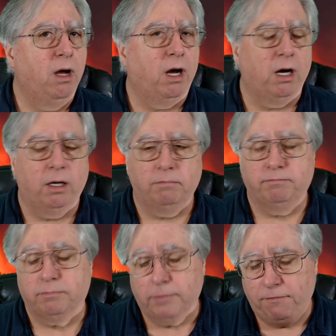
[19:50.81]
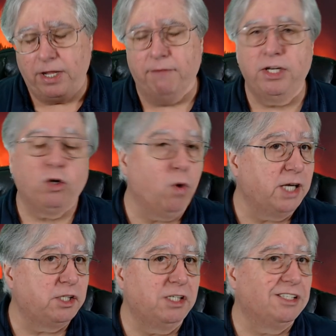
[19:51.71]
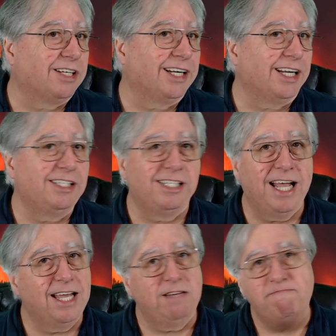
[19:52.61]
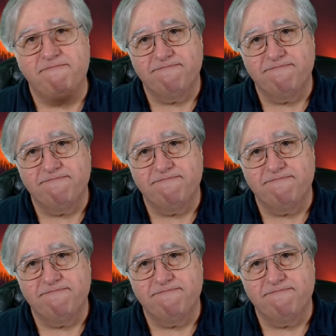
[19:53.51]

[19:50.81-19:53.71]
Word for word: Um, if you have any questions, like I said,